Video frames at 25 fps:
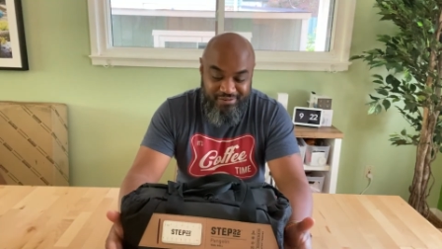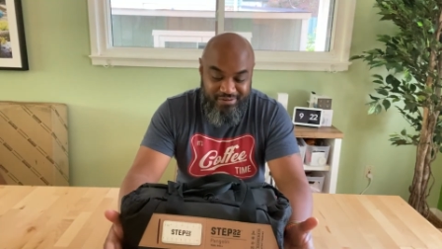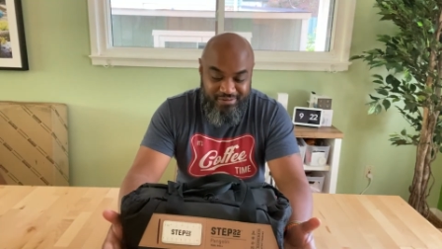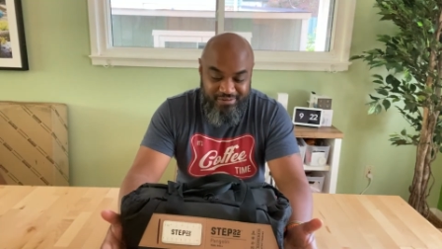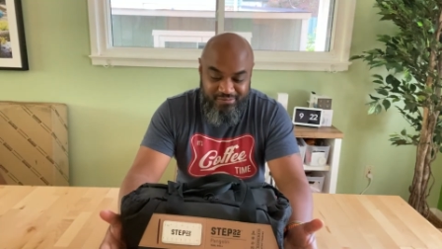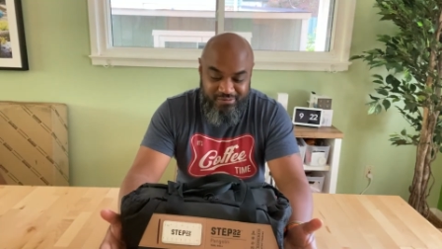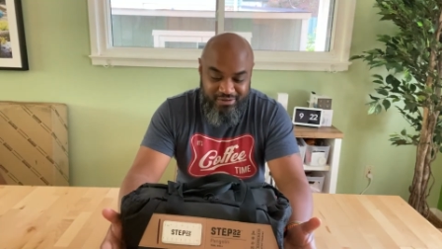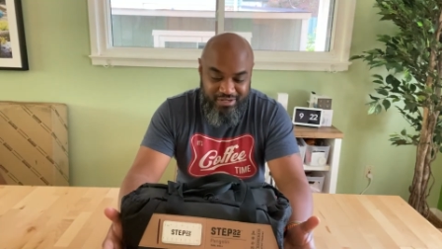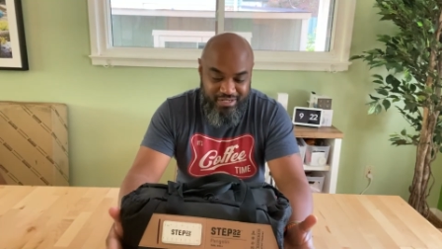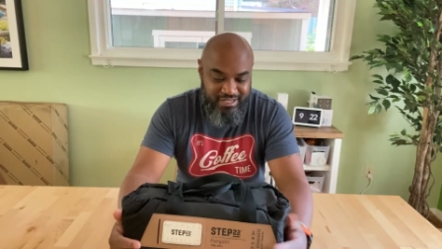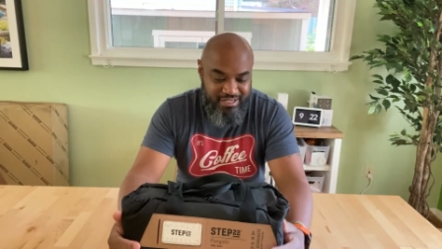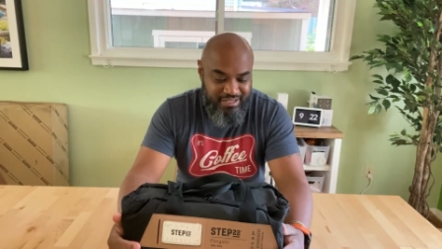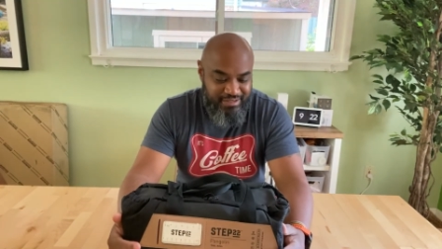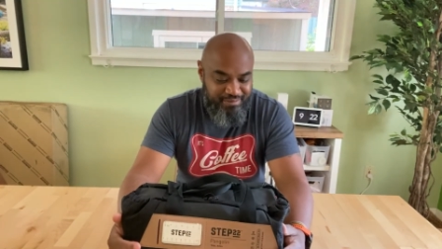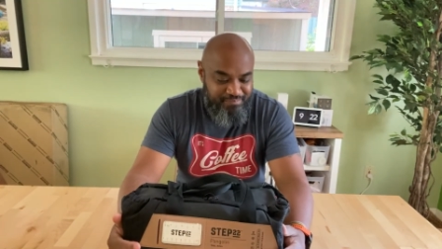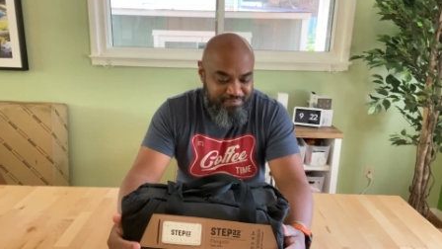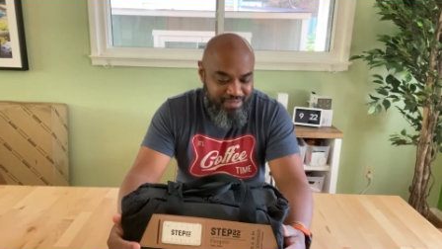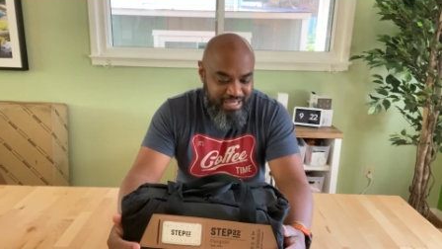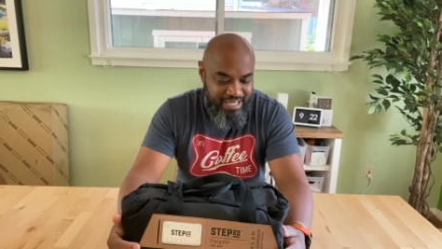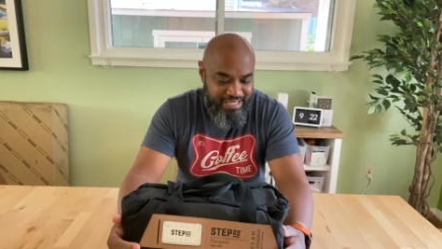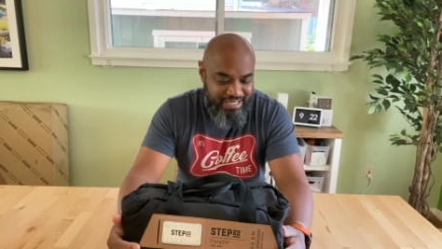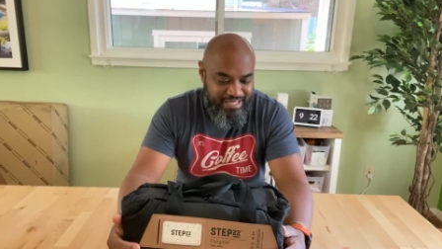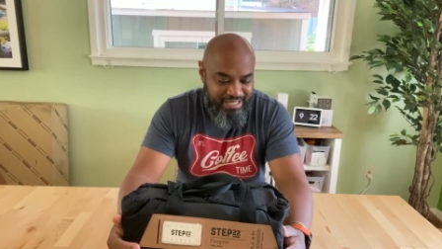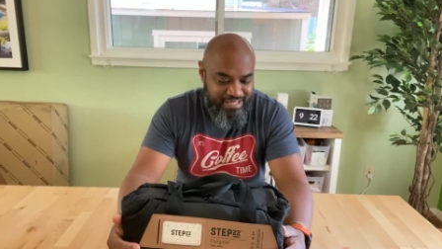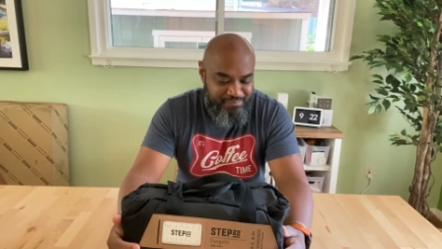wanted to
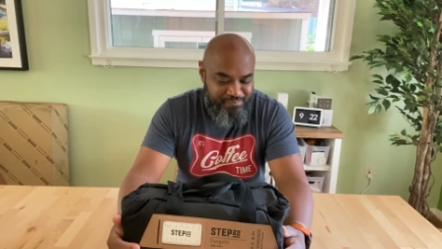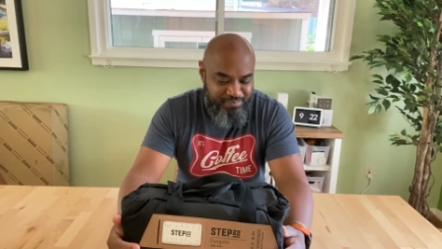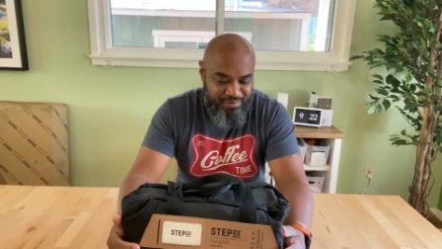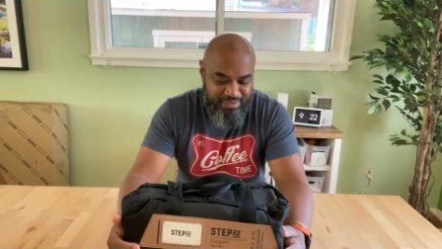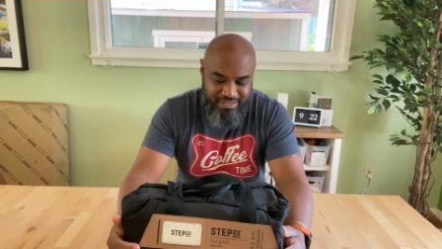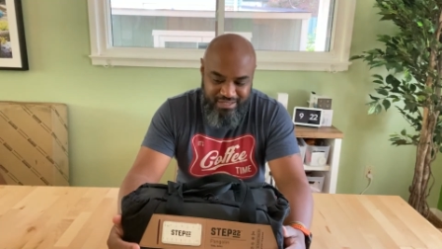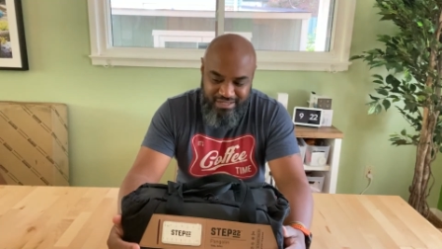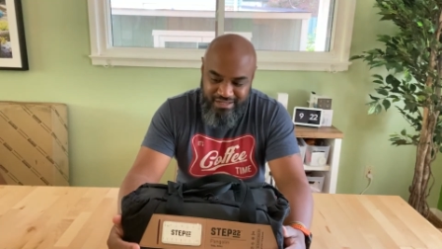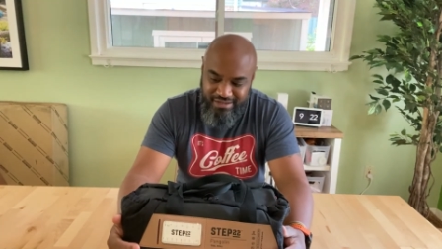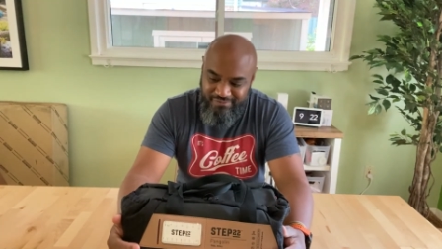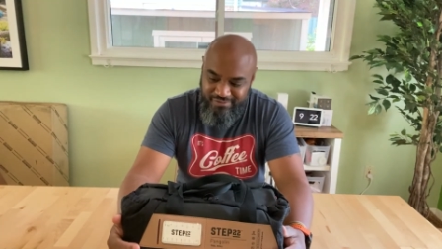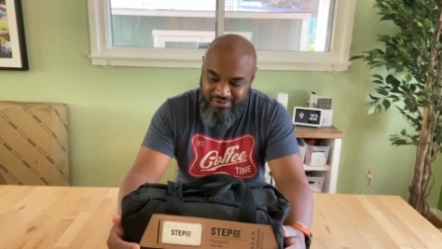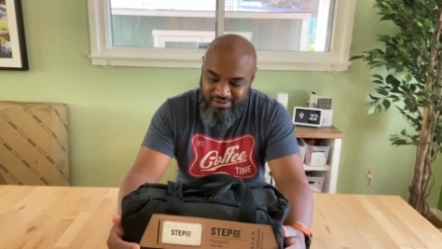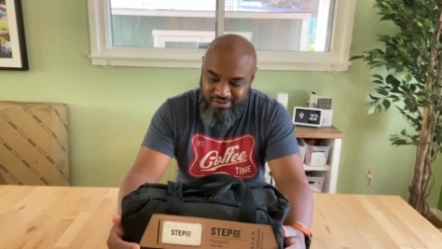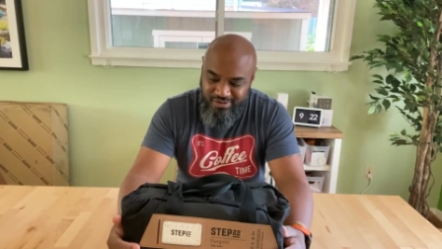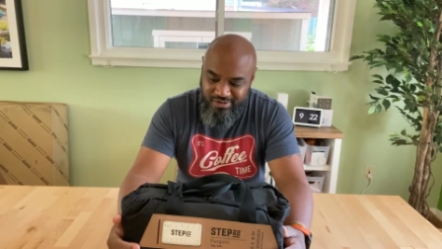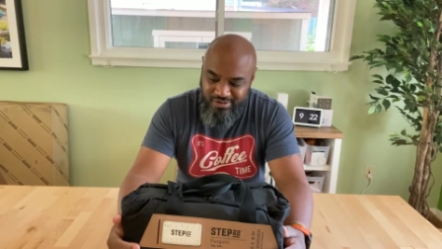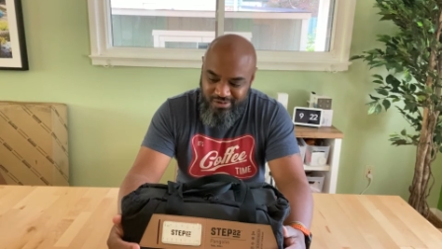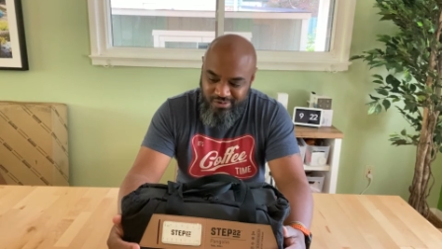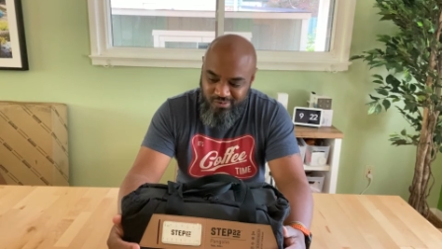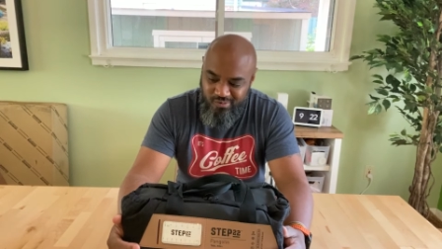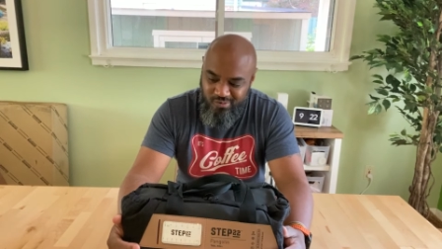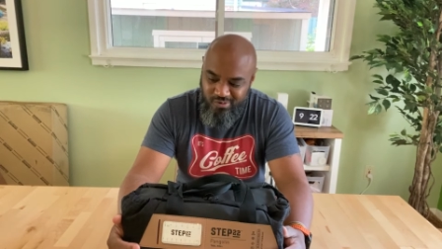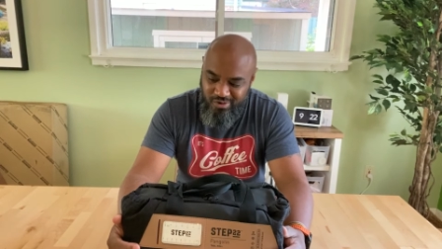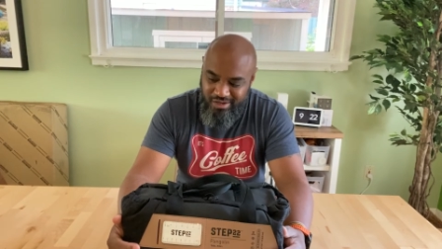make up and cover
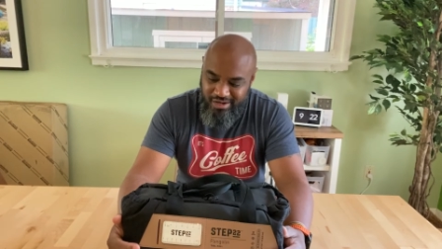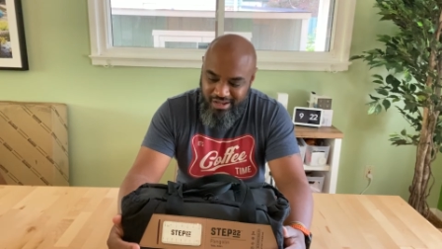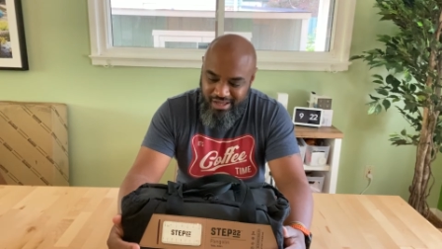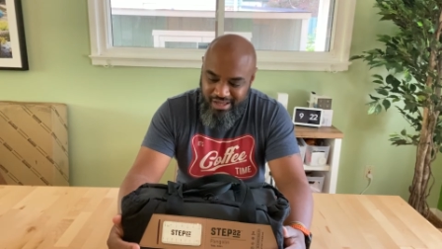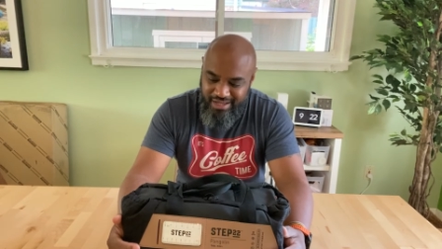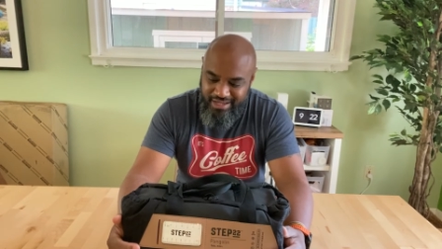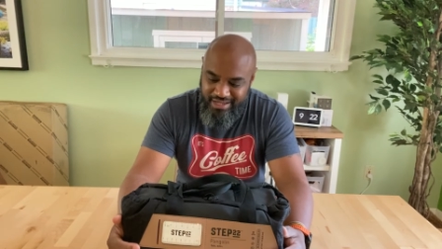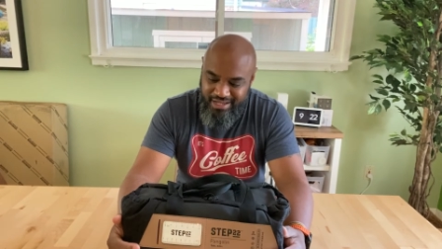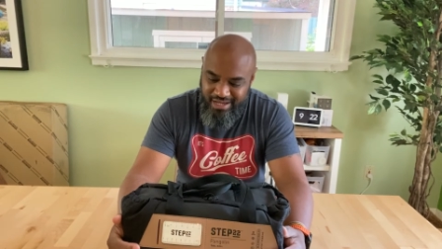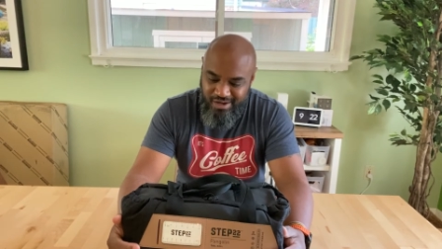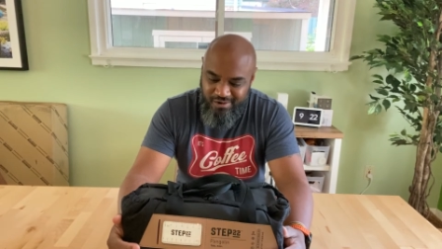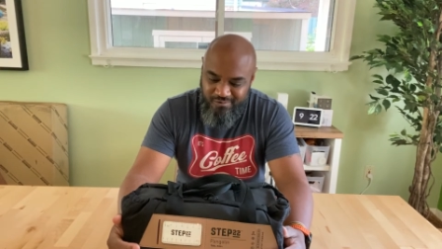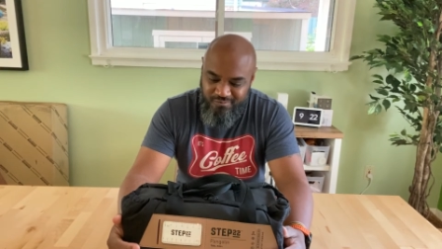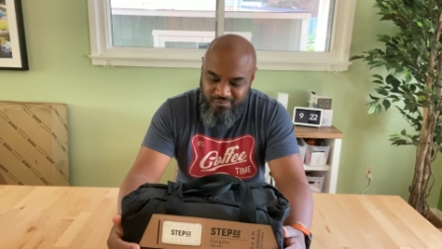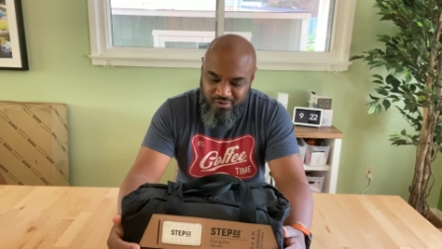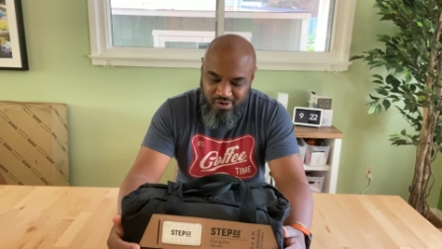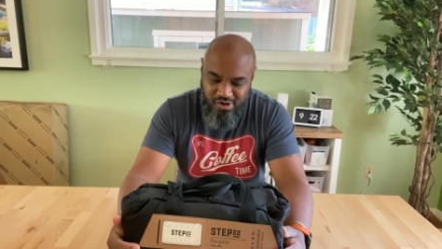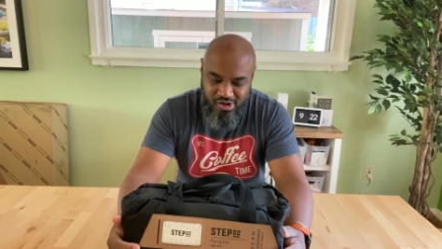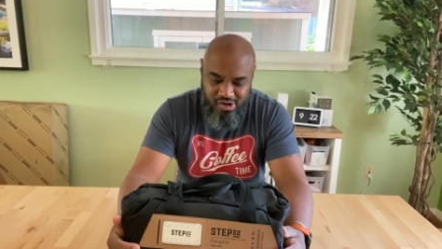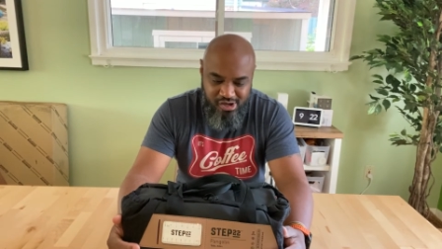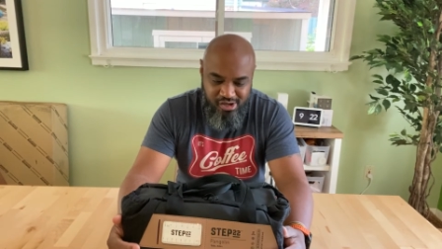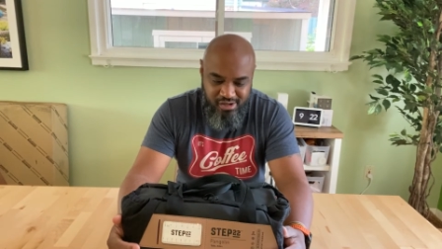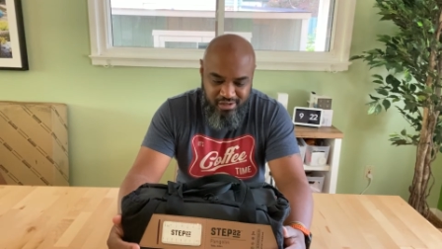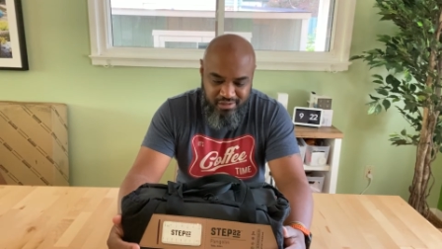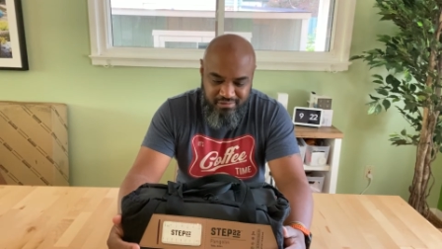what I got
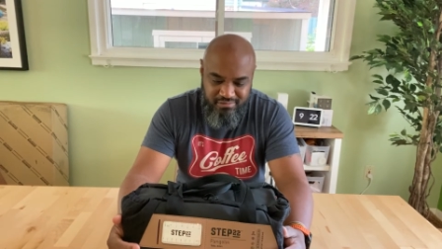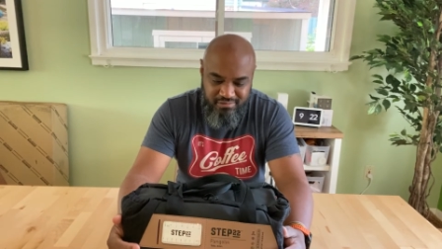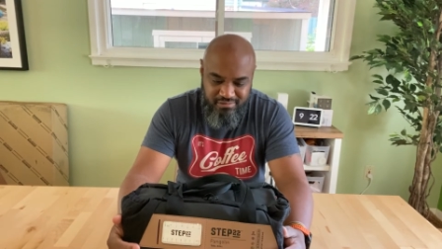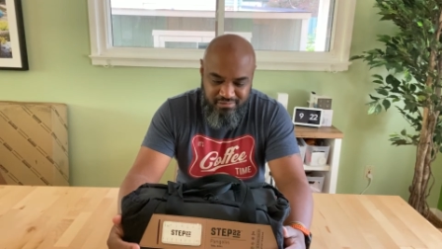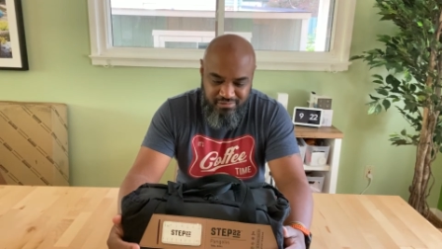wrong.